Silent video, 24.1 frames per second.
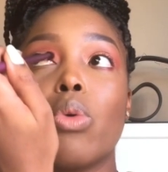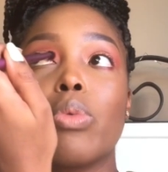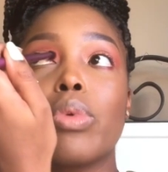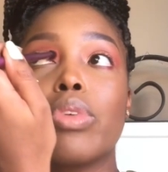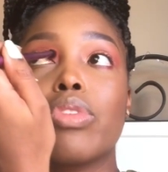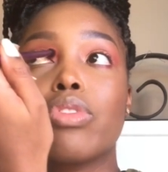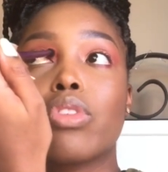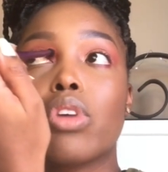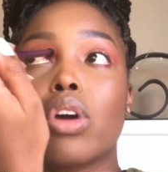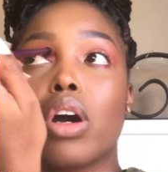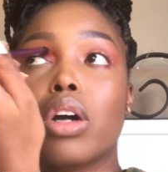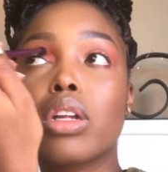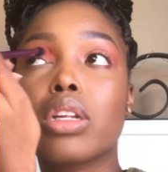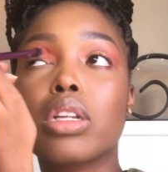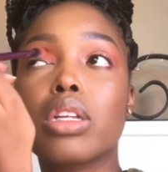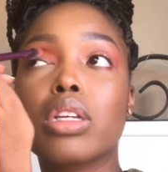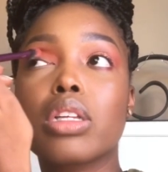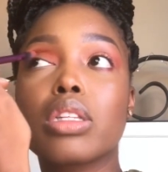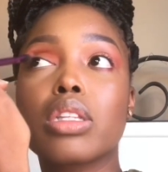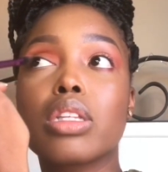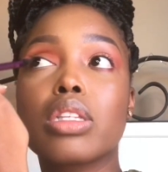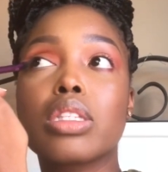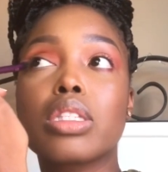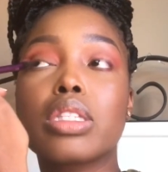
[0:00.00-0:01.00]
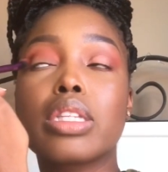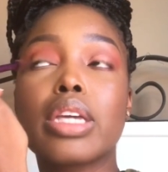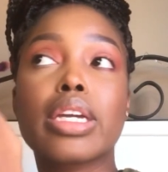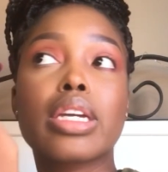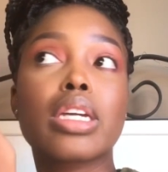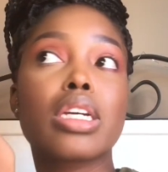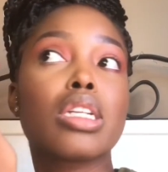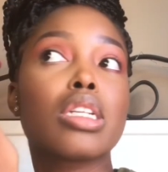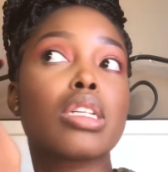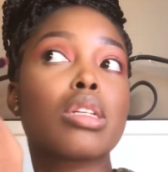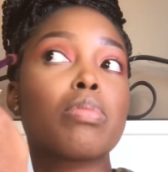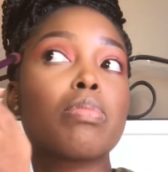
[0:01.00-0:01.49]
we've got the
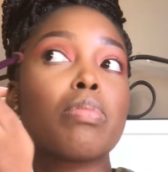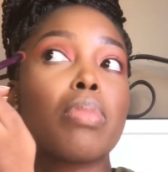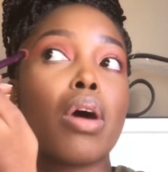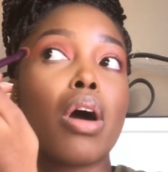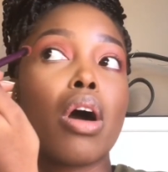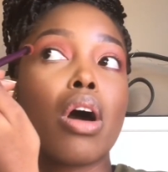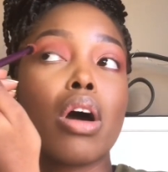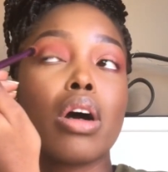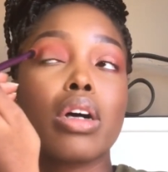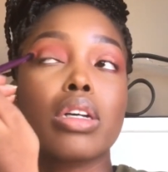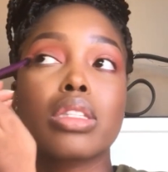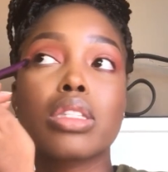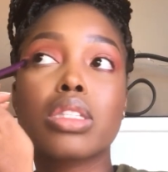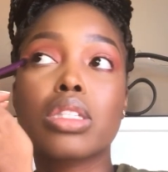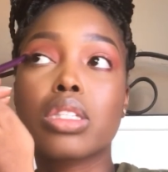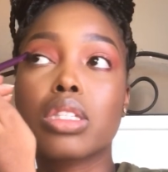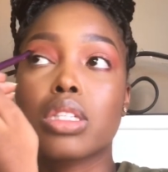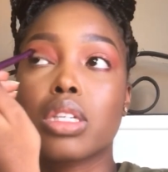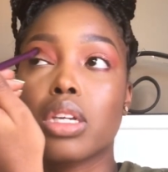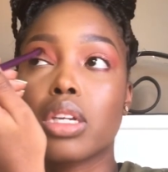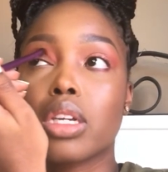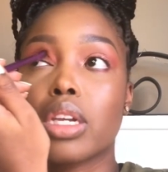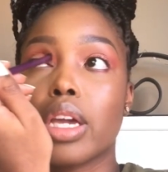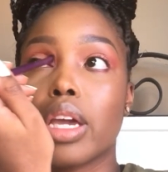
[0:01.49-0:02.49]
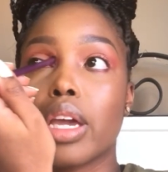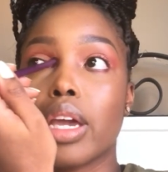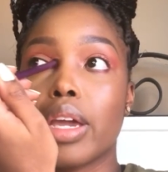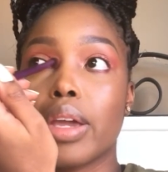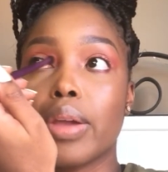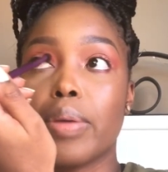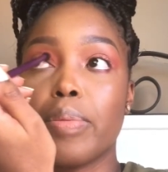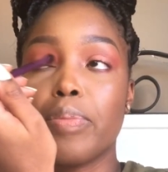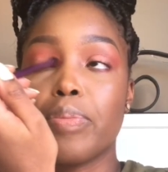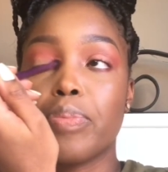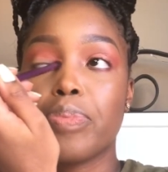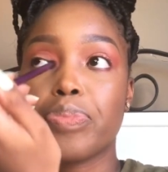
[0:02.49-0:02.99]
second part,
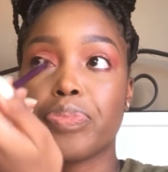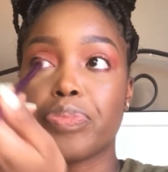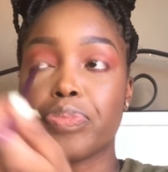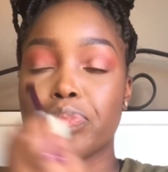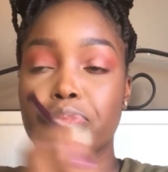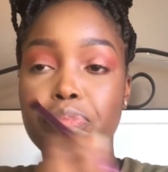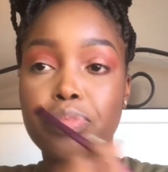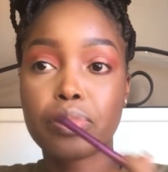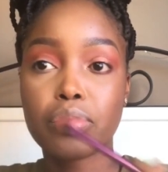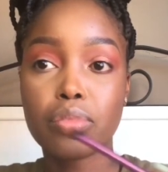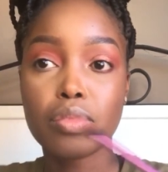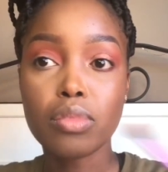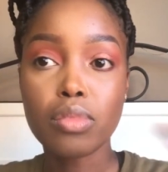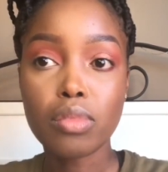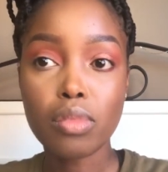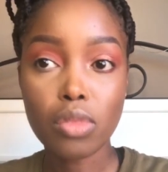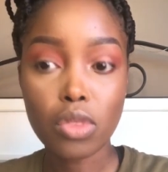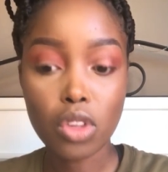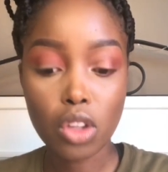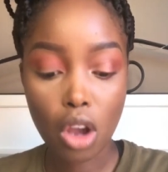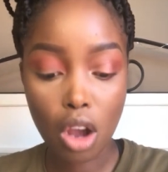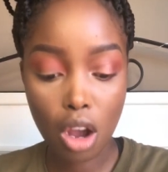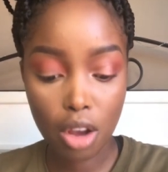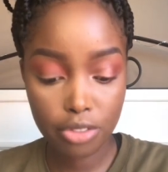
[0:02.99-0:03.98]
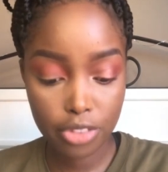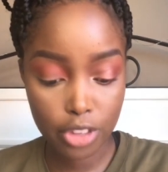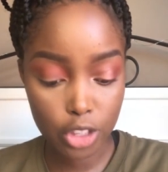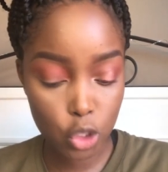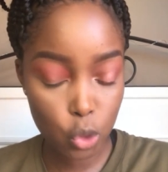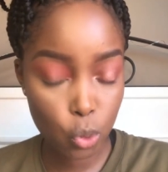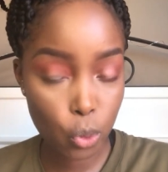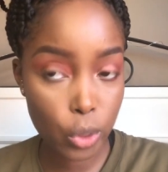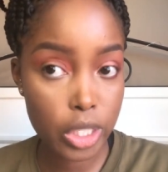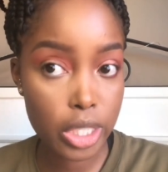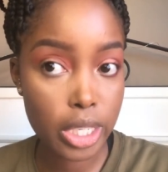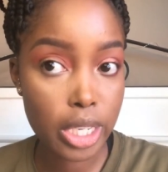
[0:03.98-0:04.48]
okay, of this,
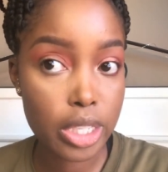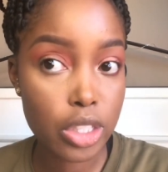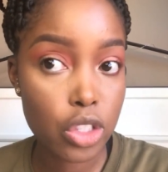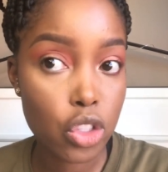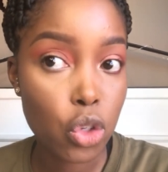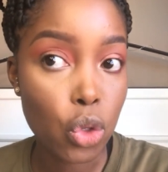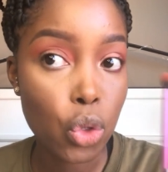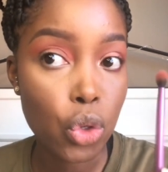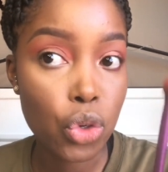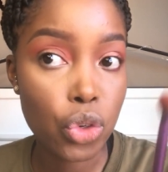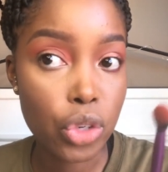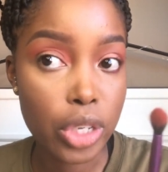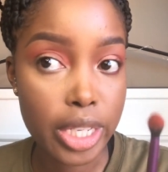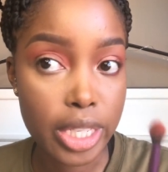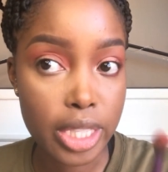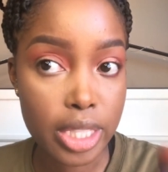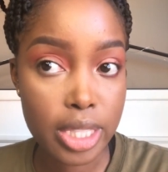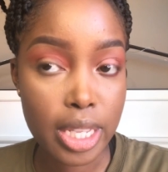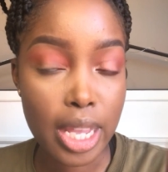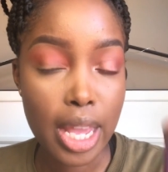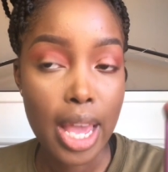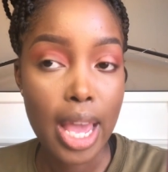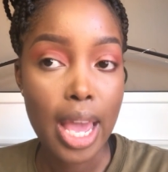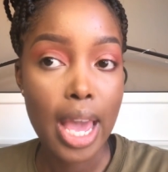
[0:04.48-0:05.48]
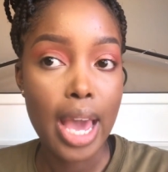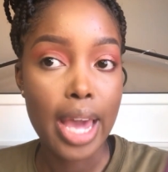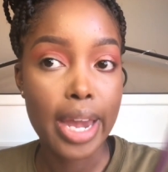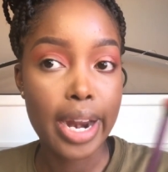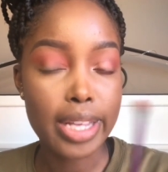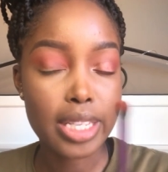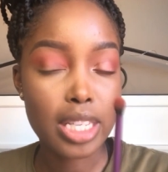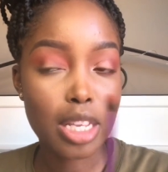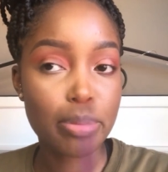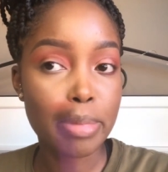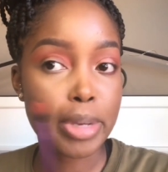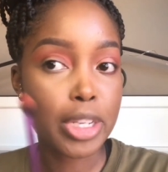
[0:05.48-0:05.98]
which is your crease. And
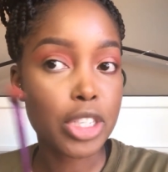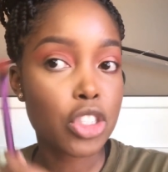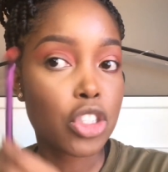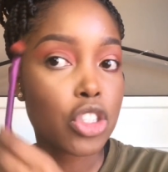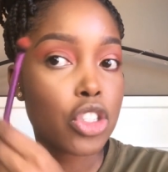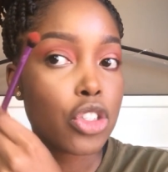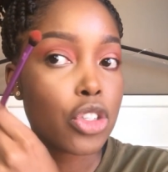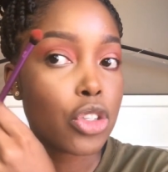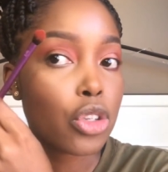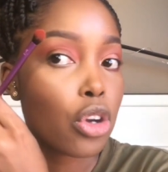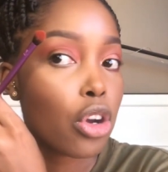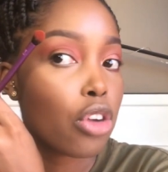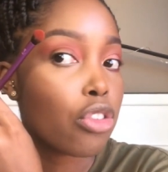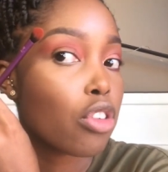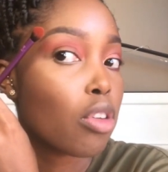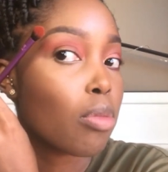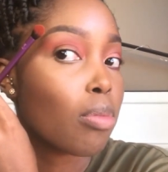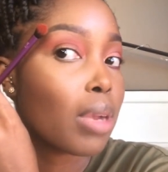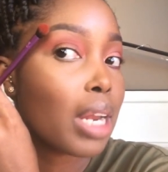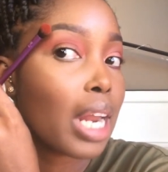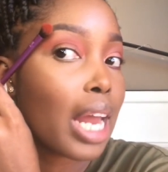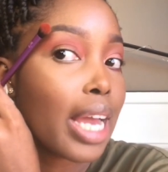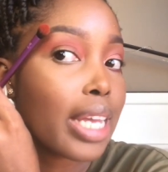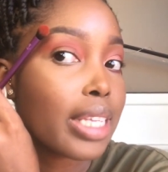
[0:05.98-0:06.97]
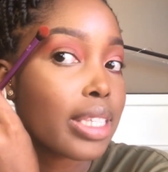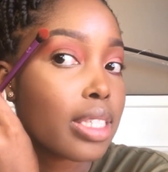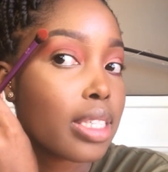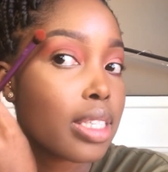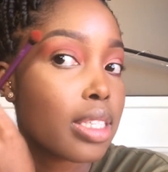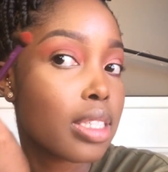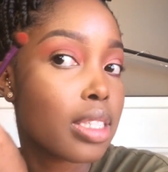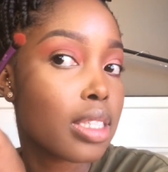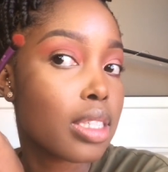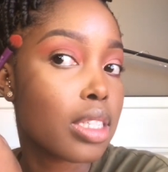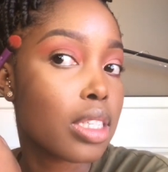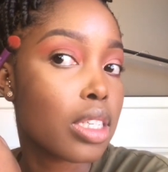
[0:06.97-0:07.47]
as I mentioned, you go from
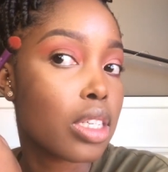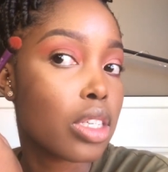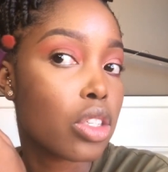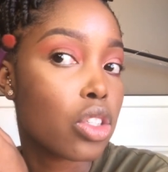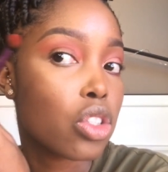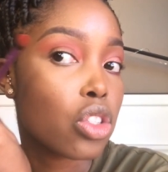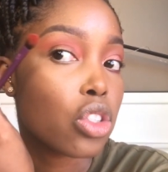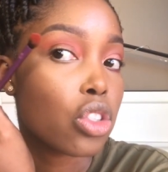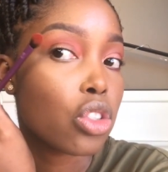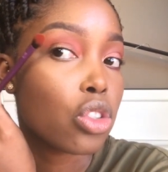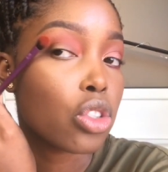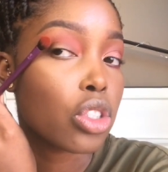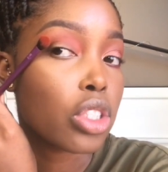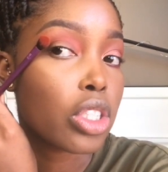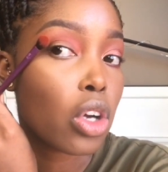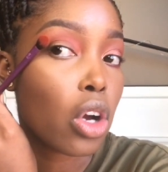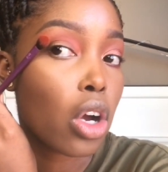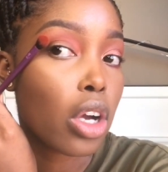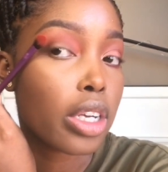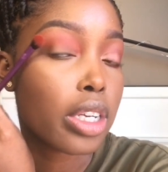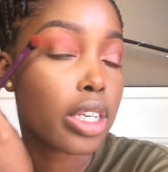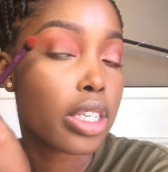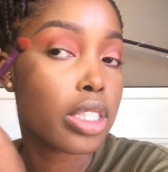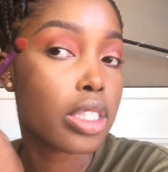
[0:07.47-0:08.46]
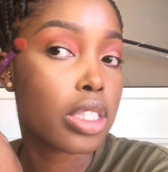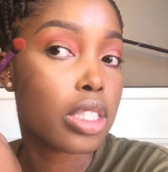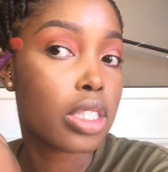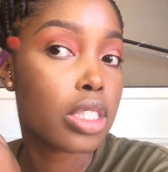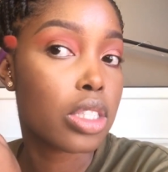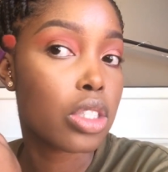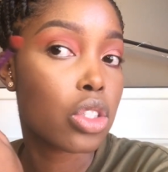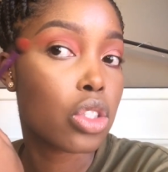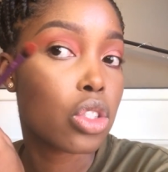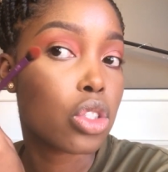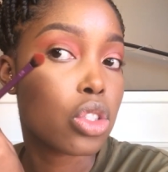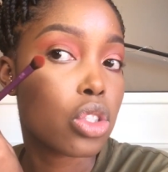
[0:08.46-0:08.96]
lightest to darkest
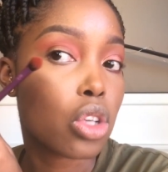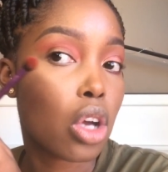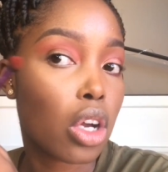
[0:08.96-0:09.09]
to